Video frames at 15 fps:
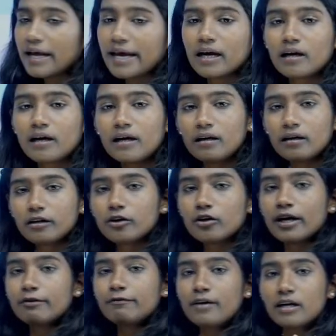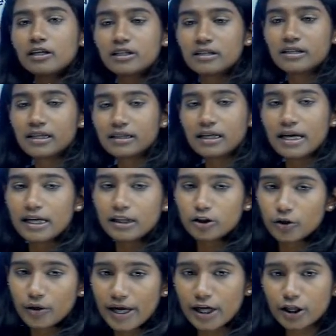like a, you know, it functions as an
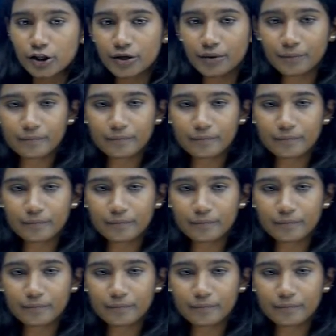insulation.